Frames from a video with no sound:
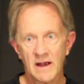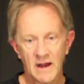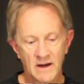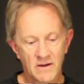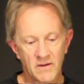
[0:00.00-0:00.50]

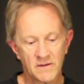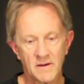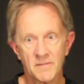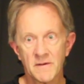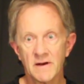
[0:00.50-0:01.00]
it calls
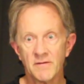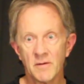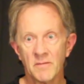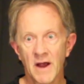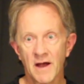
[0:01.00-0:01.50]
up the
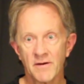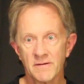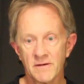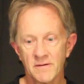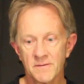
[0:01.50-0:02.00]
different
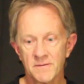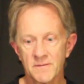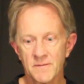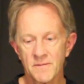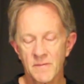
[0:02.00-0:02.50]
patterns.
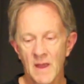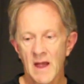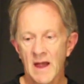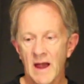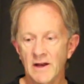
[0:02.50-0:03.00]

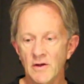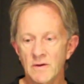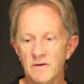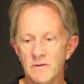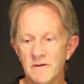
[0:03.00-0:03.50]
And you
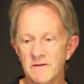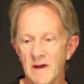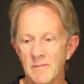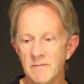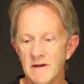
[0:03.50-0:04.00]
can do the
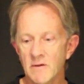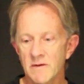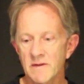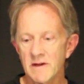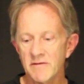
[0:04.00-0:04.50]
same thing with the